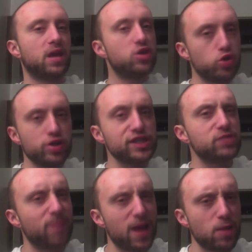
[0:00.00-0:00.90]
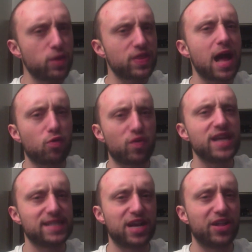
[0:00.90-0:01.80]
You can spin without
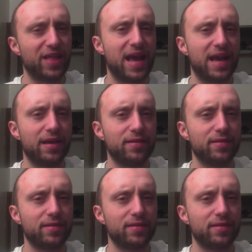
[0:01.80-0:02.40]
raising a leg,